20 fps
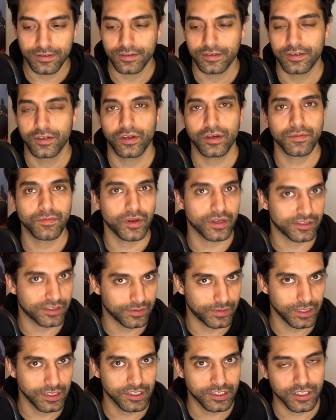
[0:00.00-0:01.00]
not
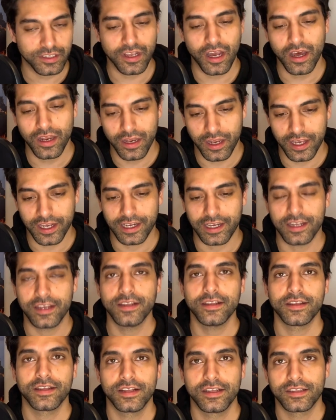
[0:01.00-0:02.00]
impossible, just
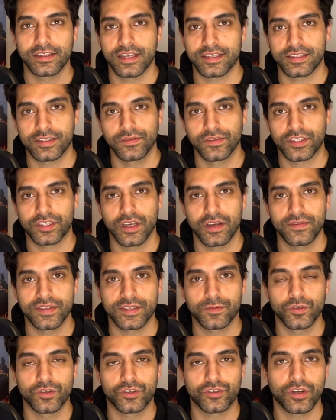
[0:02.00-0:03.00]
unlikely that civil servants
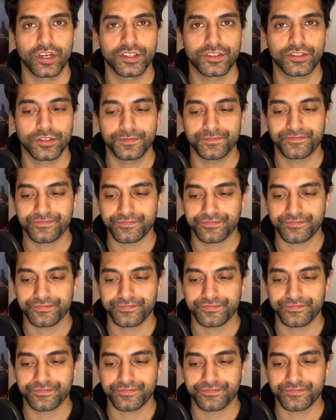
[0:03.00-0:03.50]
would try to